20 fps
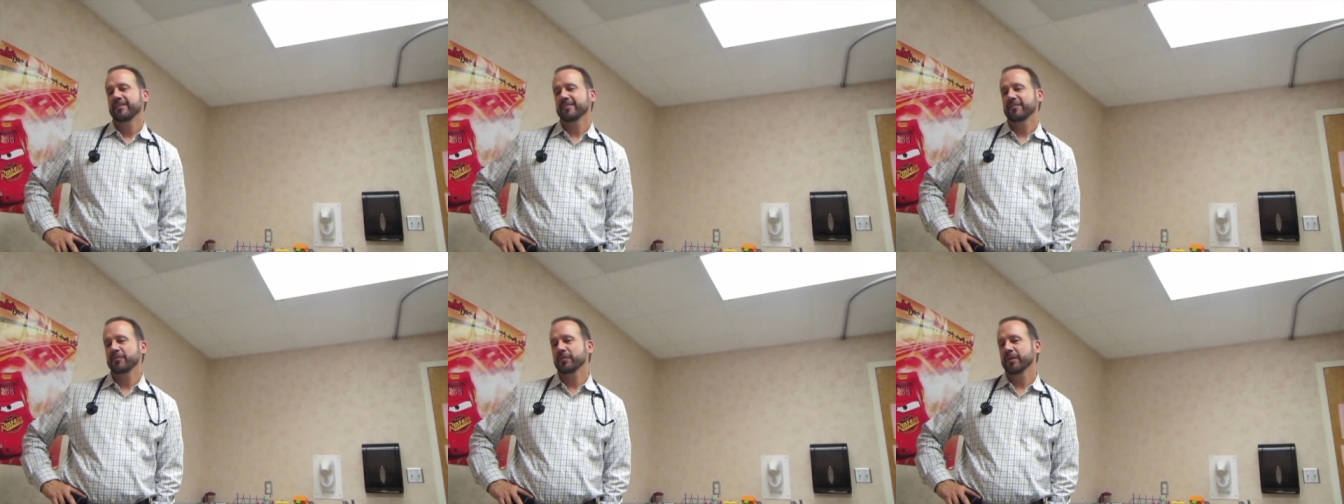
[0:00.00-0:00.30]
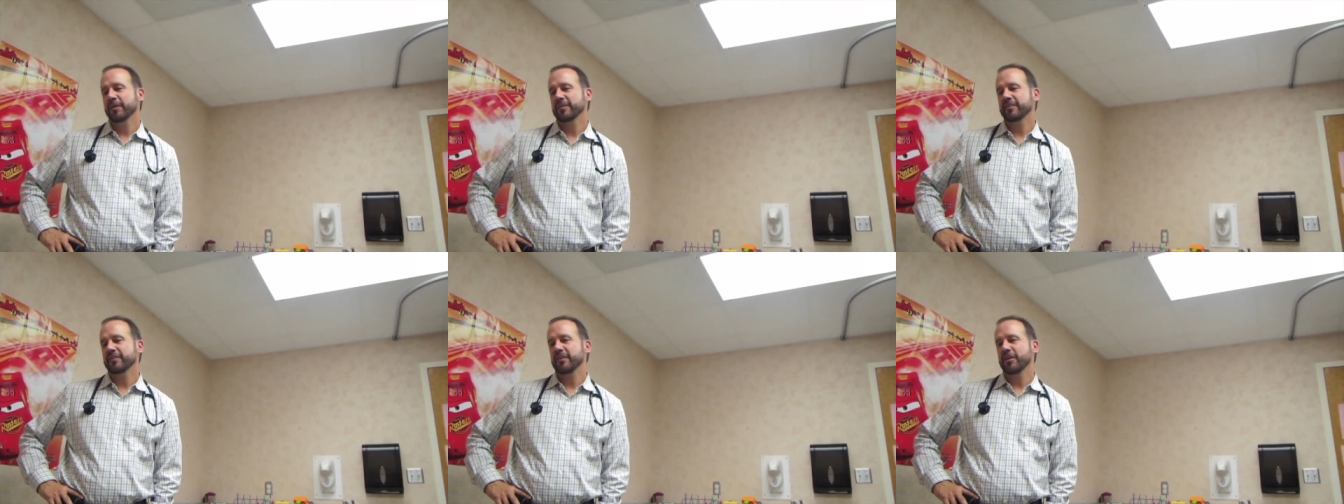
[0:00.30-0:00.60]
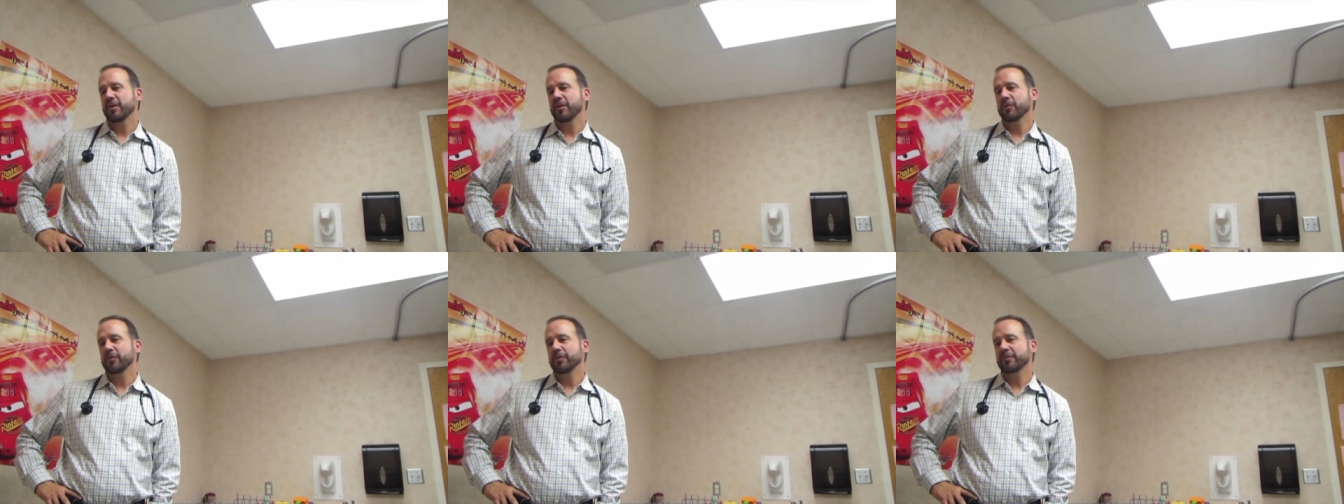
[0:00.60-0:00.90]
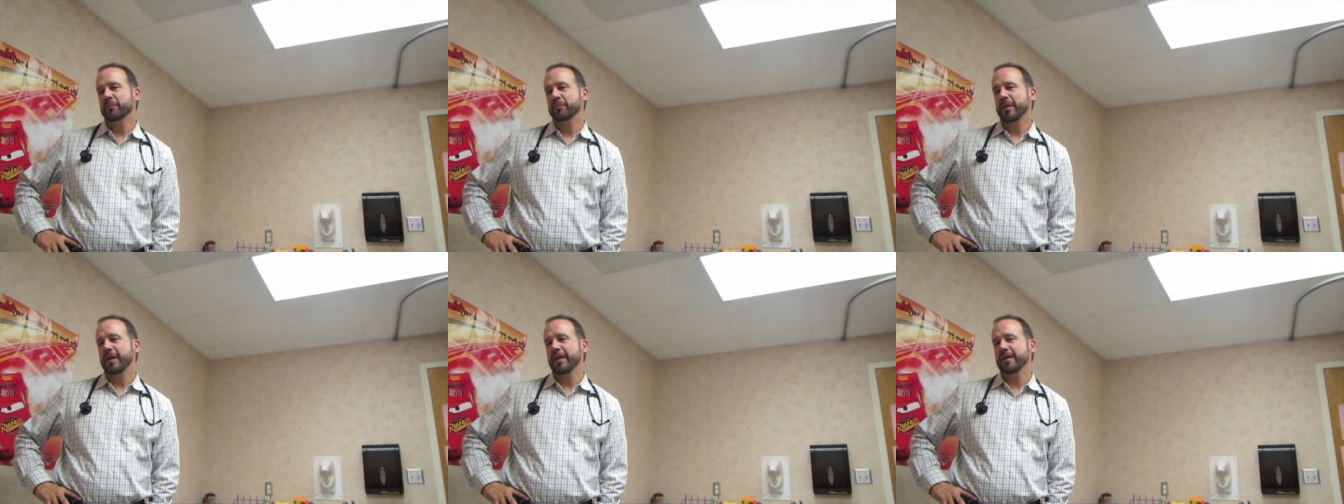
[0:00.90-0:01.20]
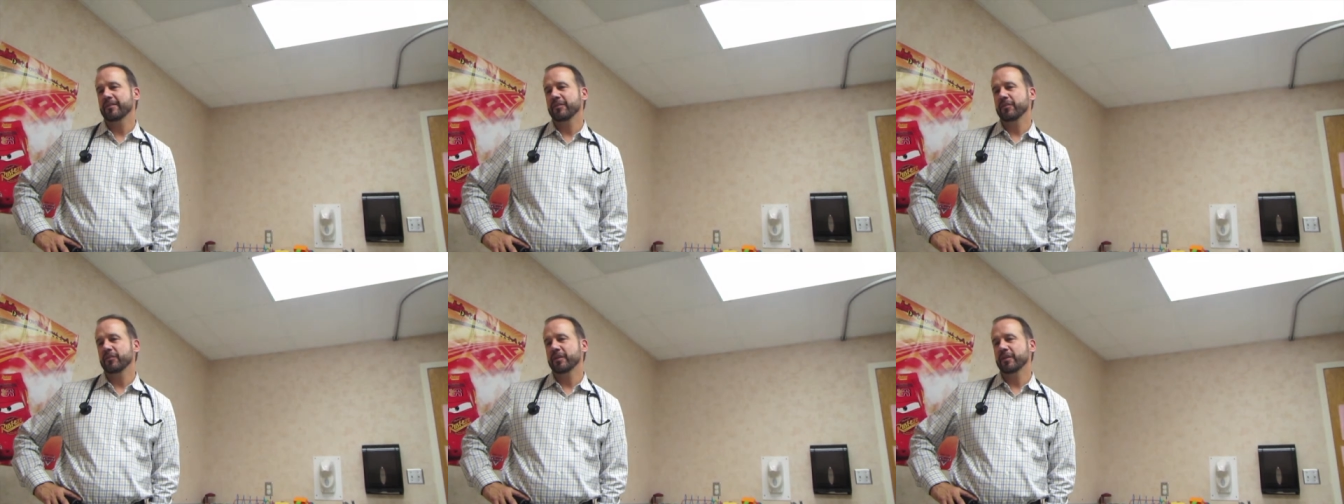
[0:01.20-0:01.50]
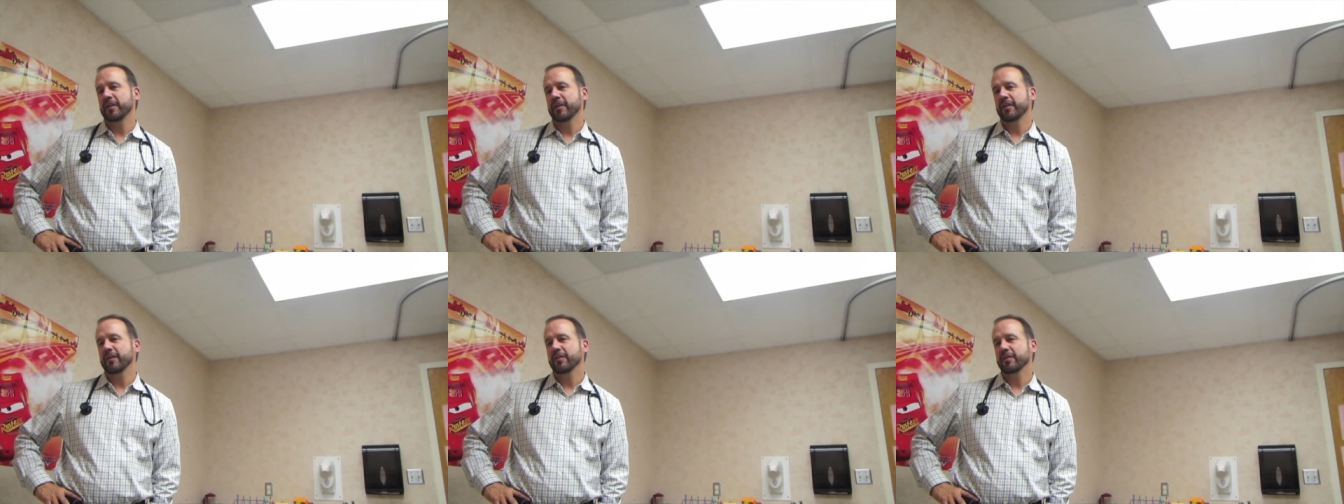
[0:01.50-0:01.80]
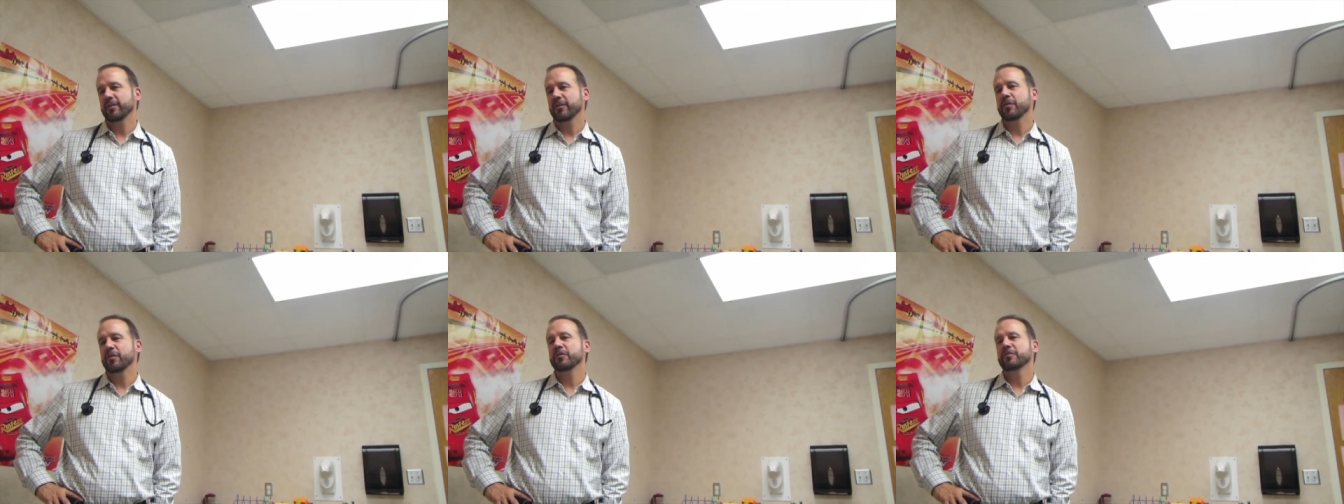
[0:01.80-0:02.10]
2 months ago. Was back to looking
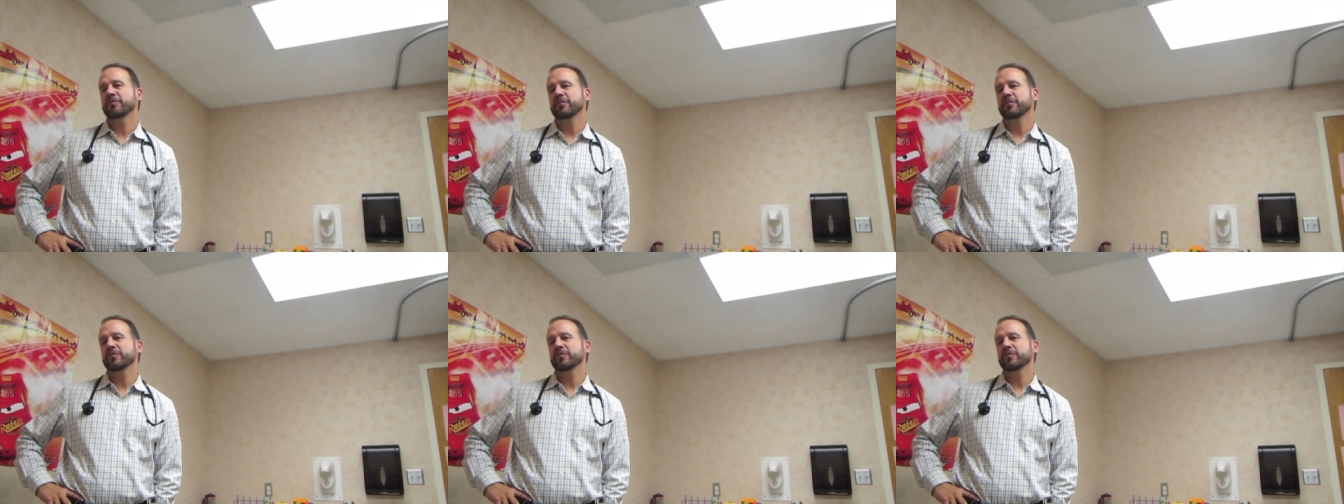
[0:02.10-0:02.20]
close